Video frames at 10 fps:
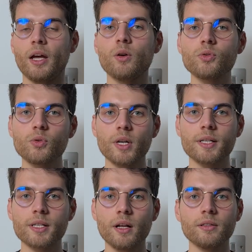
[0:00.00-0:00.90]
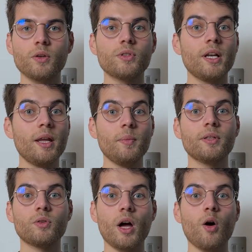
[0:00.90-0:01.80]
And also in Excel, there's a
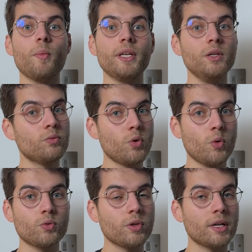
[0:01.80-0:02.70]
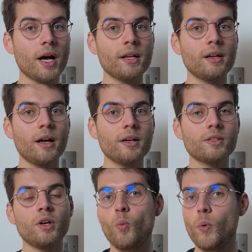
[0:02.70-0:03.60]
limit on how many rows you can analyze,
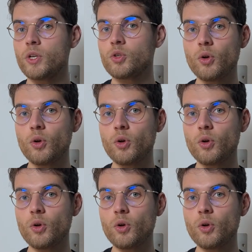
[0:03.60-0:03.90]
which you